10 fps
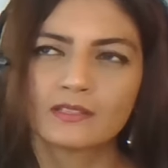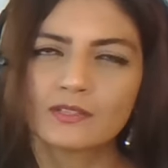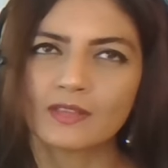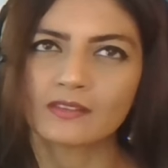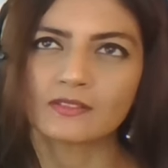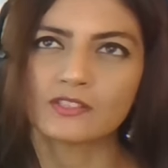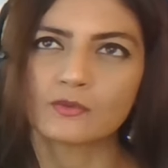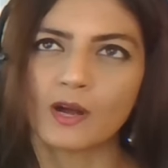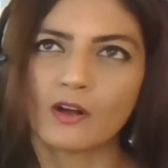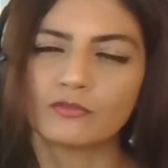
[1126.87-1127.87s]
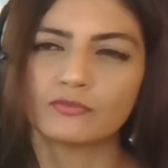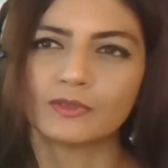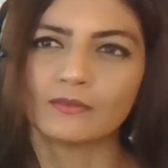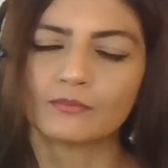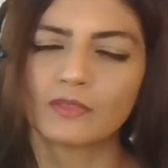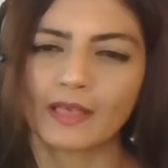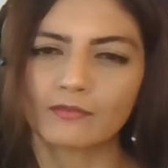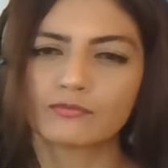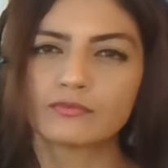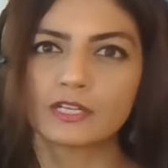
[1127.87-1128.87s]
2012 when
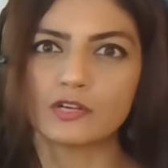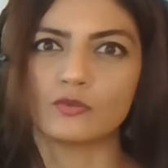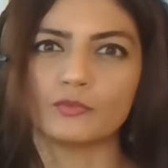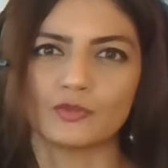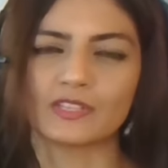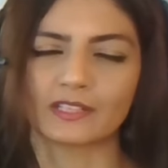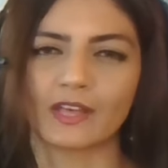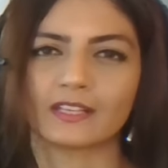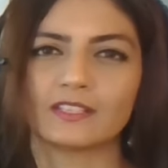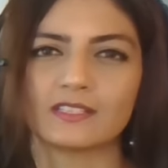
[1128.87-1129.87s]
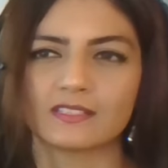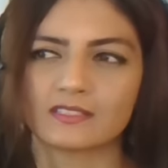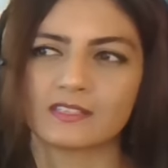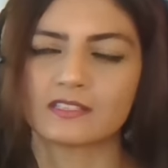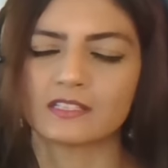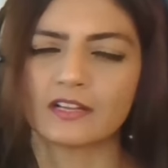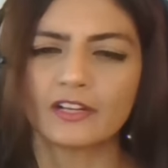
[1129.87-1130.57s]
like real music like this existed.